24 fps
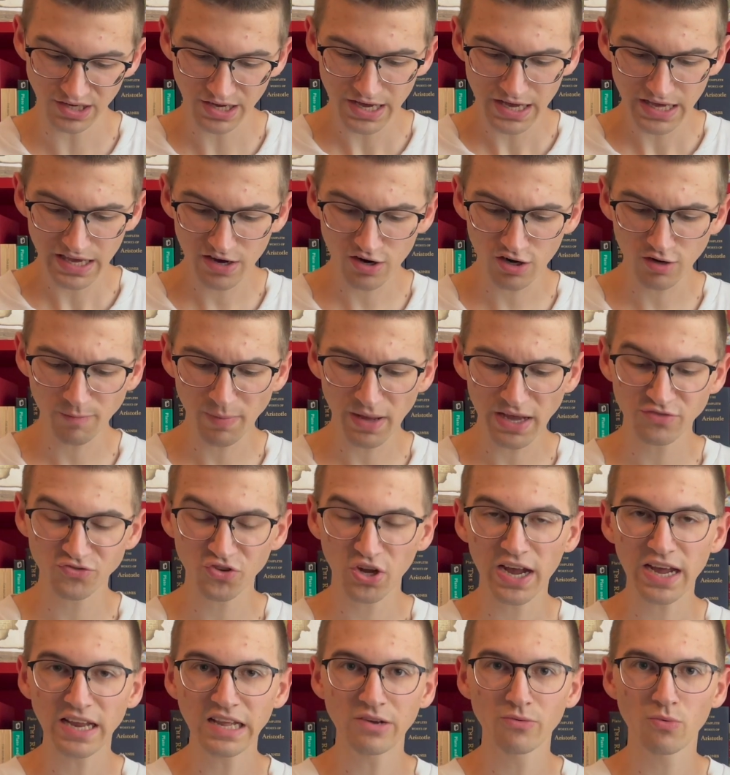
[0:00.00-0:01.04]
here on page
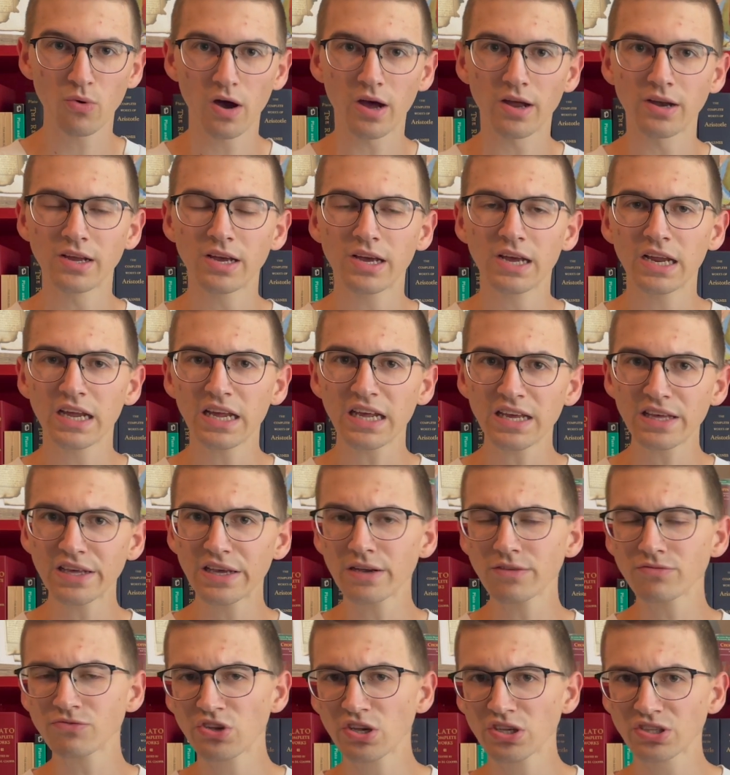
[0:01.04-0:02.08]
81, he
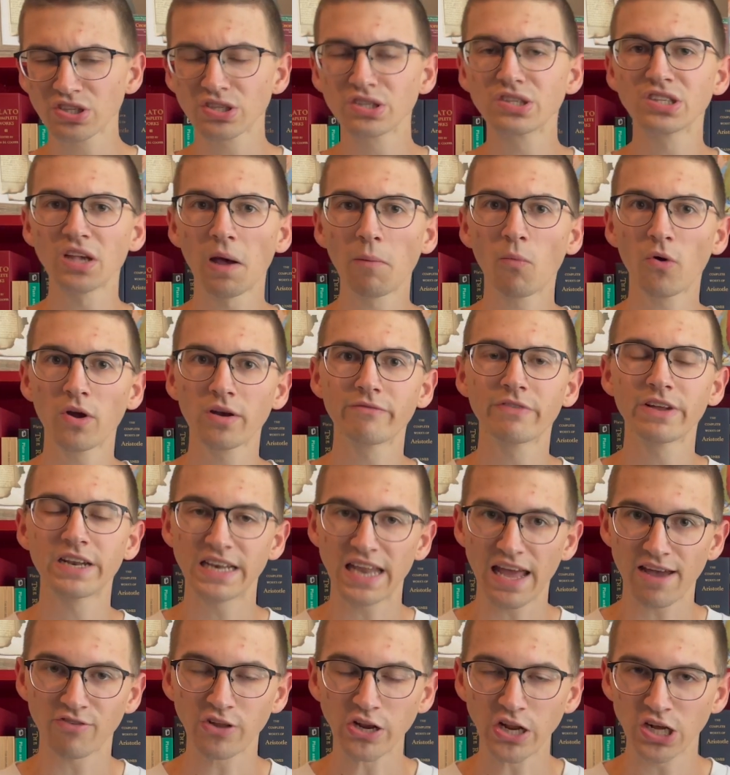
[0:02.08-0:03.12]
gives us somewhat of a
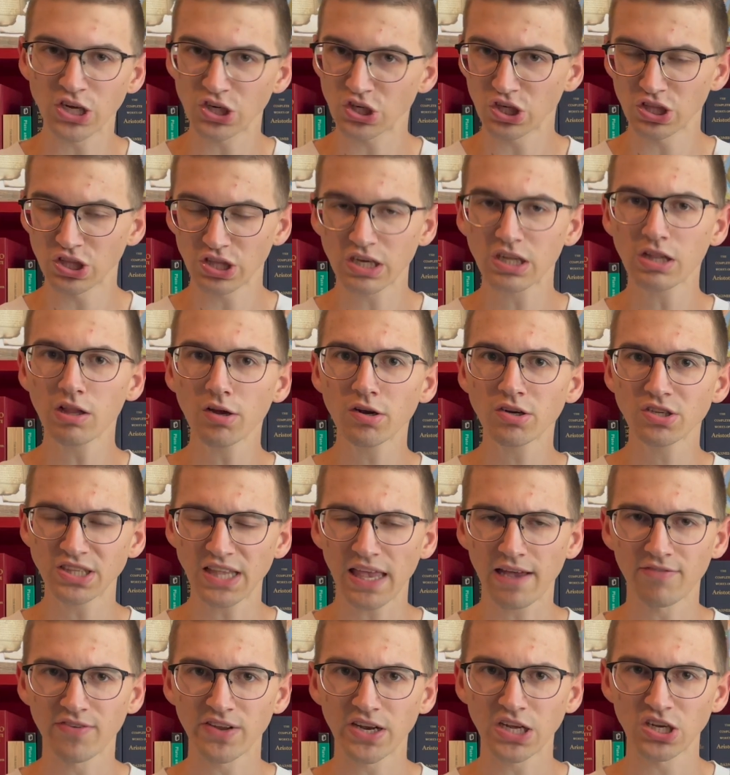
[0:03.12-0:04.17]
definition, the clearest
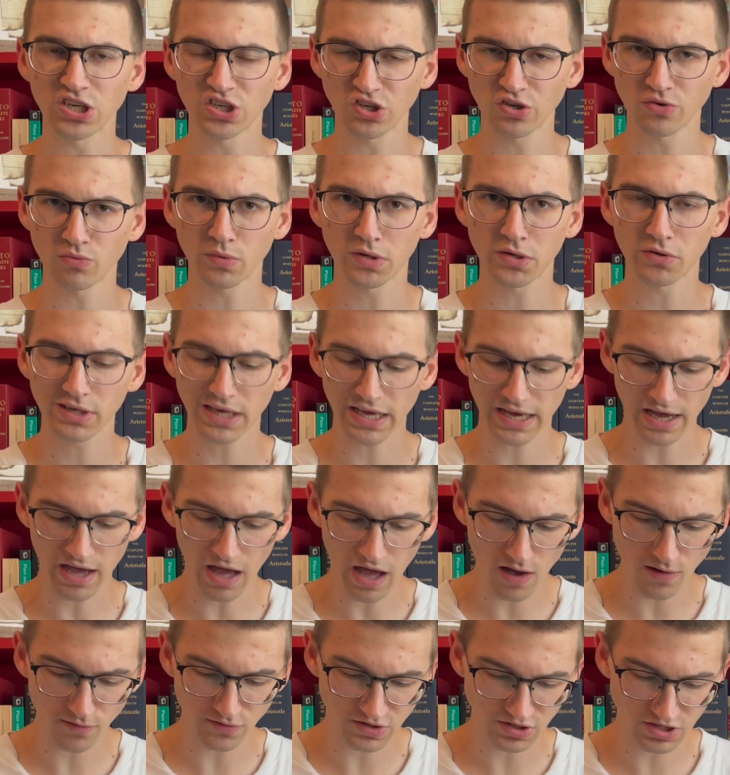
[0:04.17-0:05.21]
definition we'll get
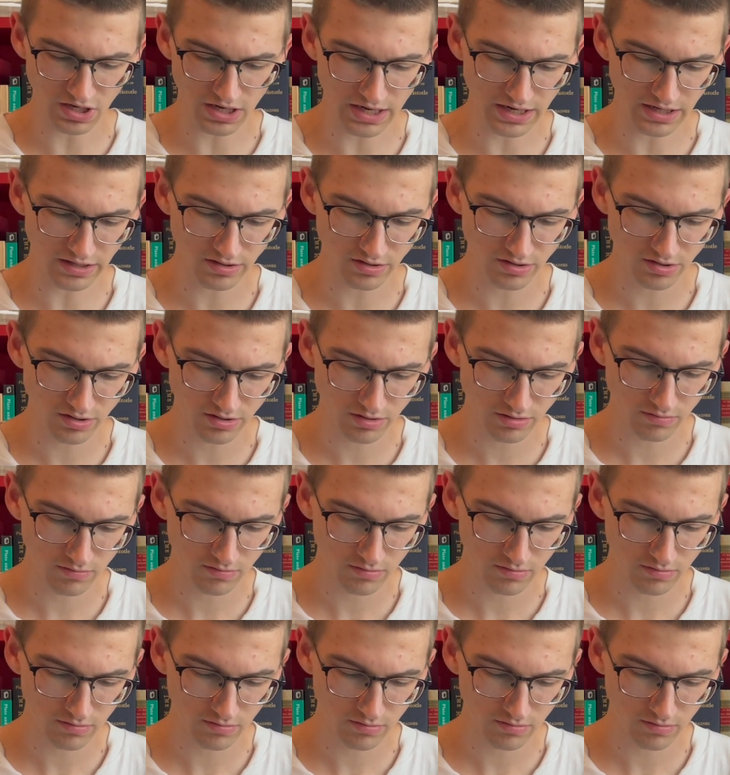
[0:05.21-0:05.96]
of signs.